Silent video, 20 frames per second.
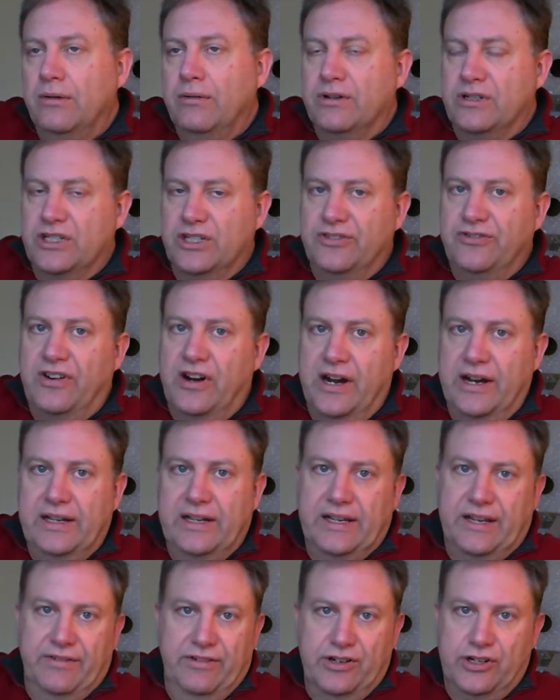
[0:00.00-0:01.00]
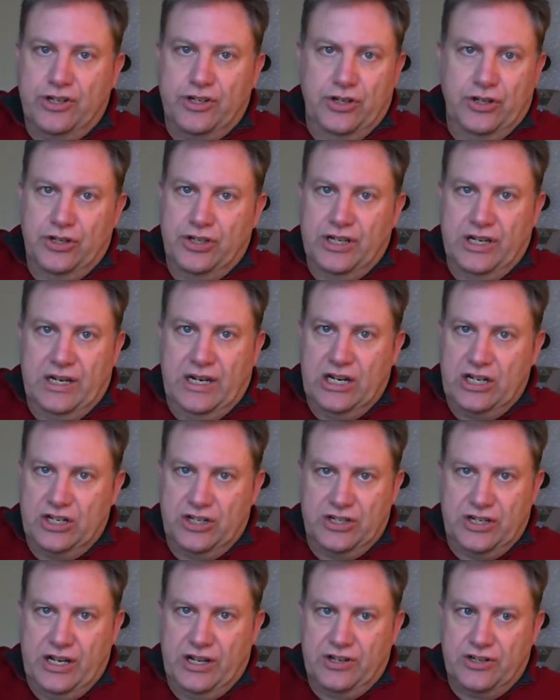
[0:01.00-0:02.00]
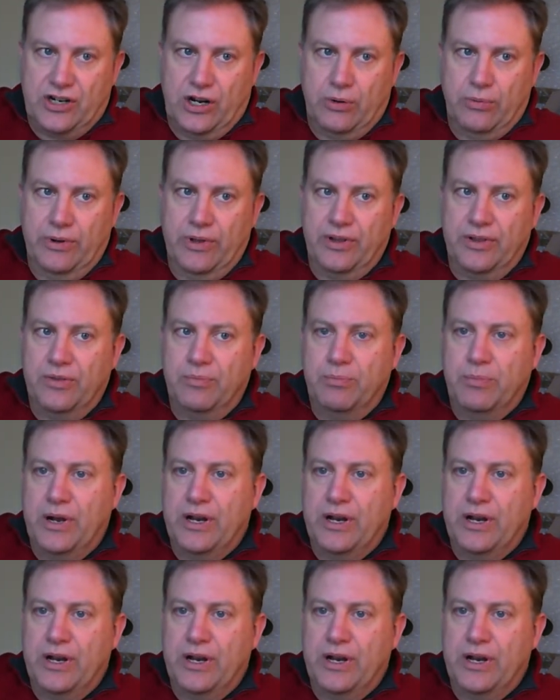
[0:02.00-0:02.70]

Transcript: which is fine, like if you're just using a kitchen scale to start with,